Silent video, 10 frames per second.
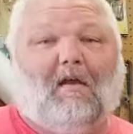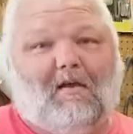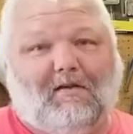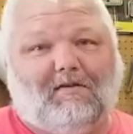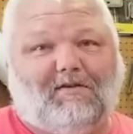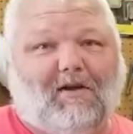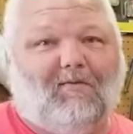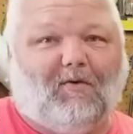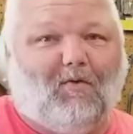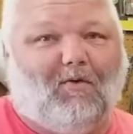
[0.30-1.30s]
This is Jeff
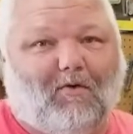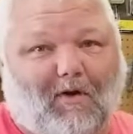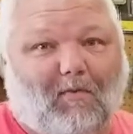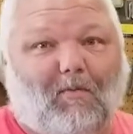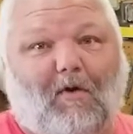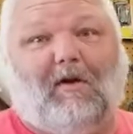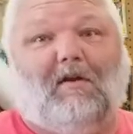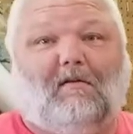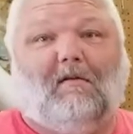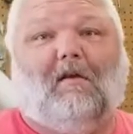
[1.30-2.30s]
of Corner Creek Woodworking.
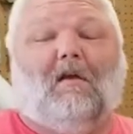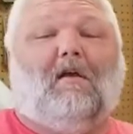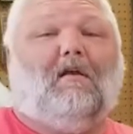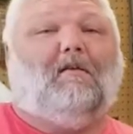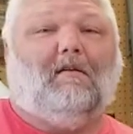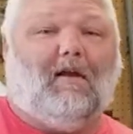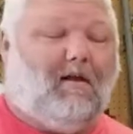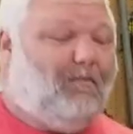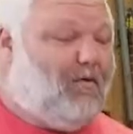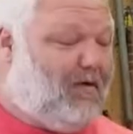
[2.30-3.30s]
Today
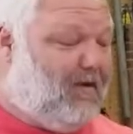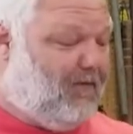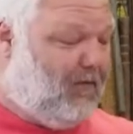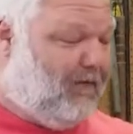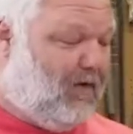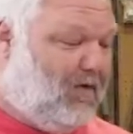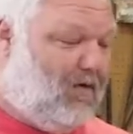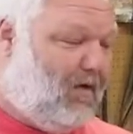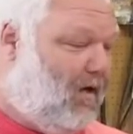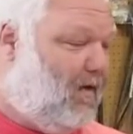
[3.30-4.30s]
I'm going to give a review
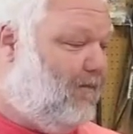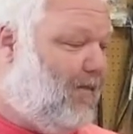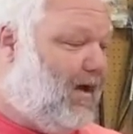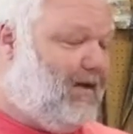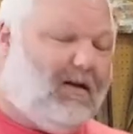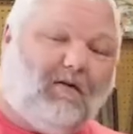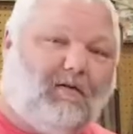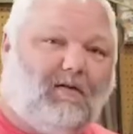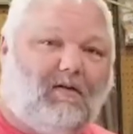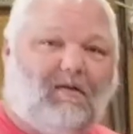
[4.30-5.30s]
of my
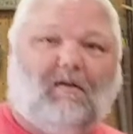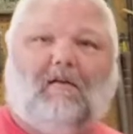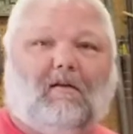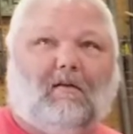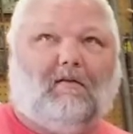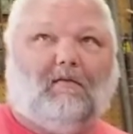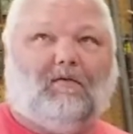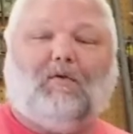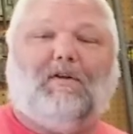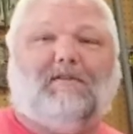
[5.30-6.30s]
Delta
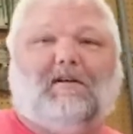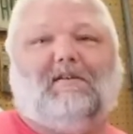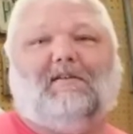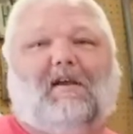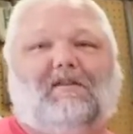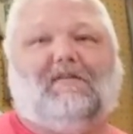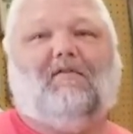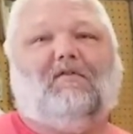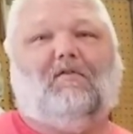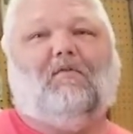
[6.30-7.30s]

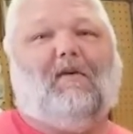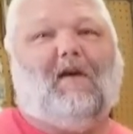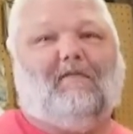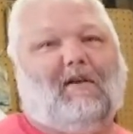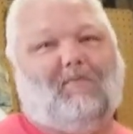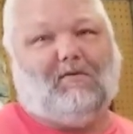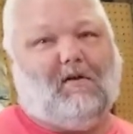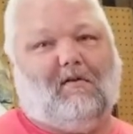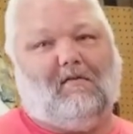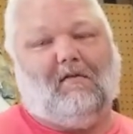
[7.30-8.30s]
36-725 table
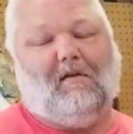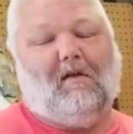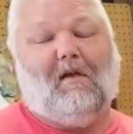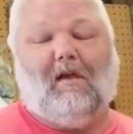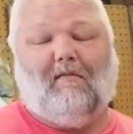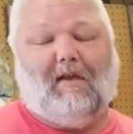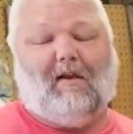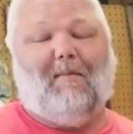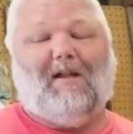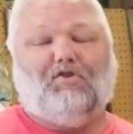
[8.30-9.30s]
saw. I've had it
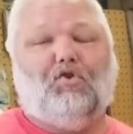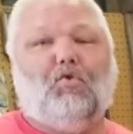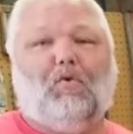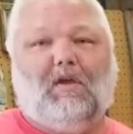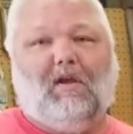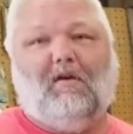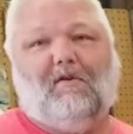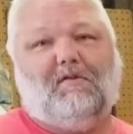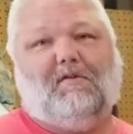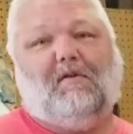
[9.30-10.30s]
about 2
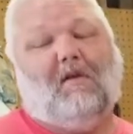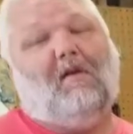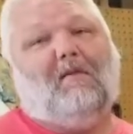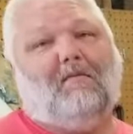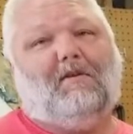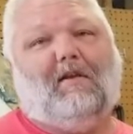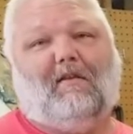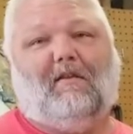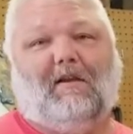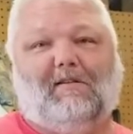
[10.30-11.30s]
years. Tell you the
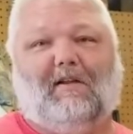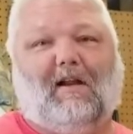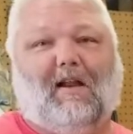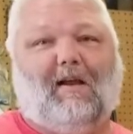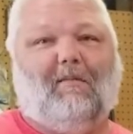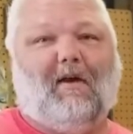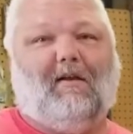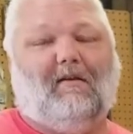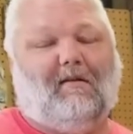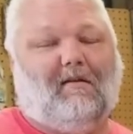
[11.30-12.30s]
things that I like about
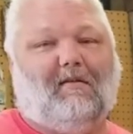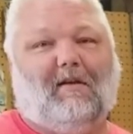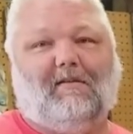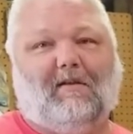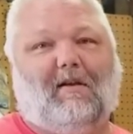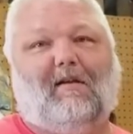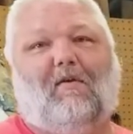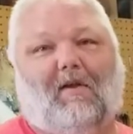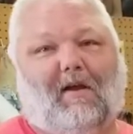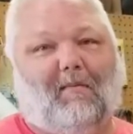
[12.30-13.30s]
it and the things that I don't
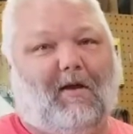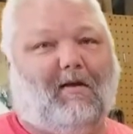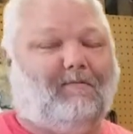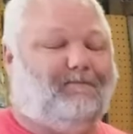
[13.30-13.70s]
like about it.